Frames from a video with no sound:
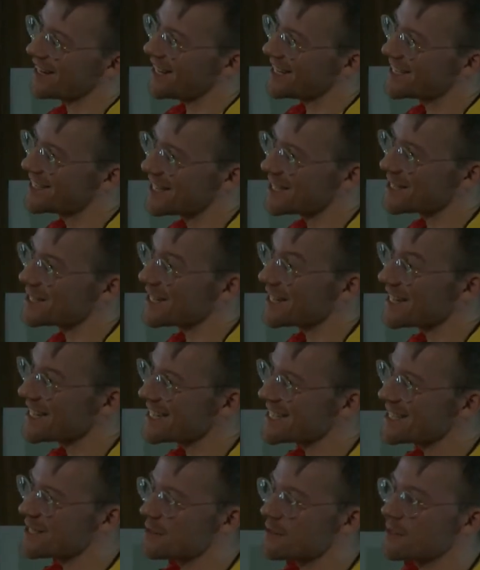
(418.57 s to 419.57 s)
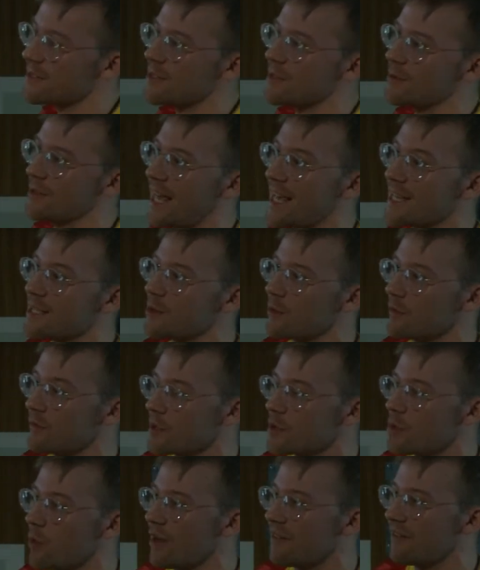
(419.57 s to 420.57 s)
as this is, to last over
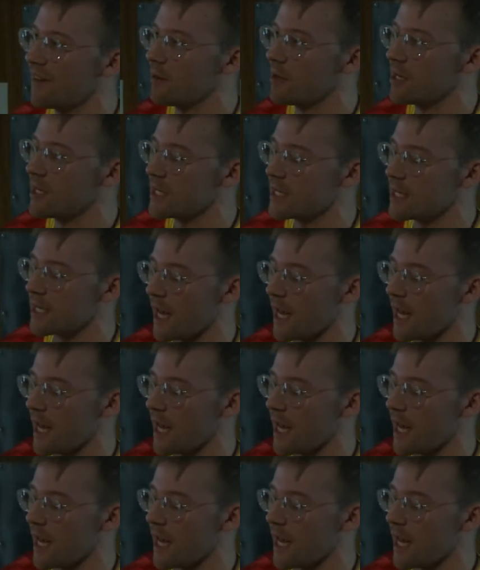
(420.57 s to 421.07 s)
12 hours.